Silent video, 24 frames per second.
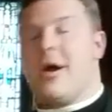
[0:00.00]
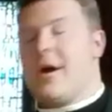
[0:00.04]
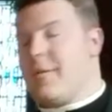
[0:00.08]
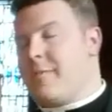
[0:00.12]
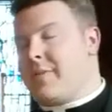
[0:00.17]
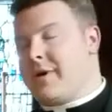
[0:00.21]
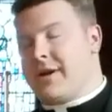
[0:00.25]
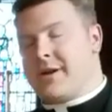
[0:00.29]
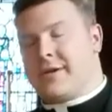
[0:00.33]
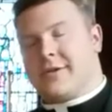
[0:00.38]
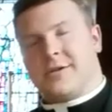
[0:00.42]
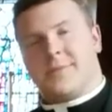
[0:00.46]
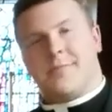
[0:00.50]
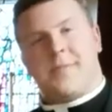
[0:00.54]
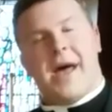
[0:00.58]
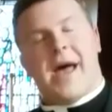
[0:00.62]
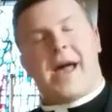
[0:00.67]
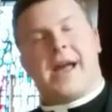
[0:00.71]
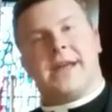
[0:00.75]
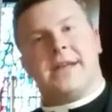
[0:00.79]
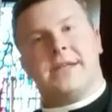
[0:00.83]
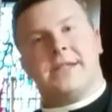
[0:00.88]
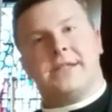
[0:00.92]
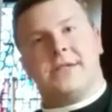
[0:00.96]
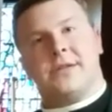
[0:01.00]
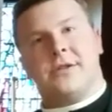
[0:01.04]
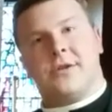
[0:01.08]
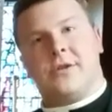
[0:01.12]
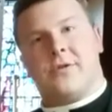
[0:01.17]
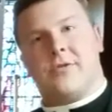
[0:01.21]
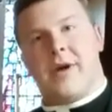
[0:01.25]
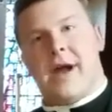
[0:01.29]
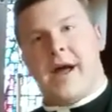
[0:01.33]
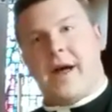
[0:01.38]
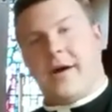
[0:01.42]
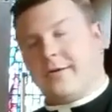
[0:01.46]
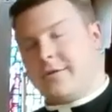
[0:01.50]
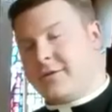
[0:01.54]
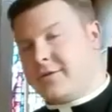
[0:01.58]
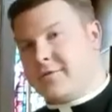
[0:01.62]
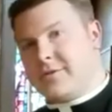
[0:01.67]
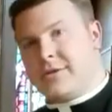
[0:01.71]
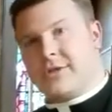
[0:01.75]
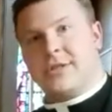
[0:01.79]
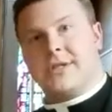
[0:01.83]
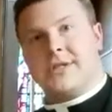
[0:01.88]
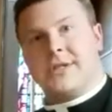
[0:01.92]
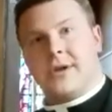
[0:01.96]
but he goes back into the ground,
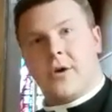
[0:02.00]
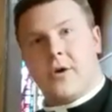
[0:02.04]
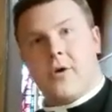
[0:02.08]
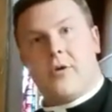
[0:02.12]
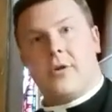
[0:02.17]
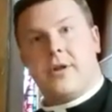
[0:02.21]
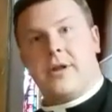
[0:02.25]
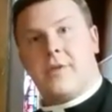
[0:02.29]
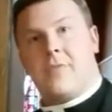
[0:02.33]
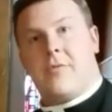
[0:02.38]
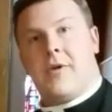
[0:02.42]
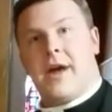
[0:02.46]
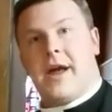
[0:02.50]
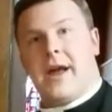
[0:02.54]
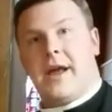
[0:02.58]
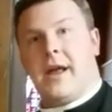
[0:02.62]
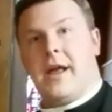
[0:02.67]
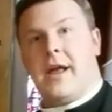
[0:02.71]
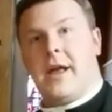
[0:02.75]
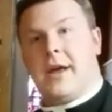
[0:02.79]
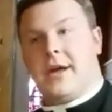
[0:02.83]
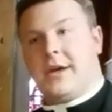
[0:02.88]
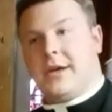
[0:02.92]
which is a holy way